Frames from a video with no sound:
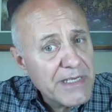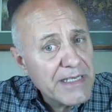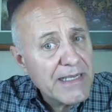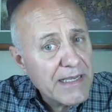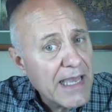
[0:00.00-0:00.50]
that
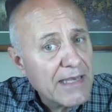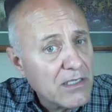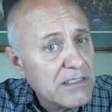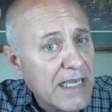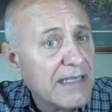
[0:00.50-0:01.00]
we
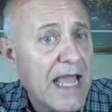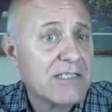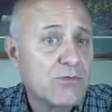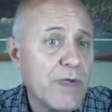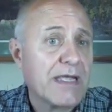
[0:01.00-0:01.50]
had looked at
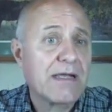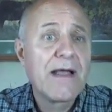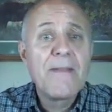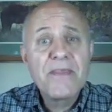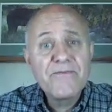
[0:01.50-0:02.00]
last week.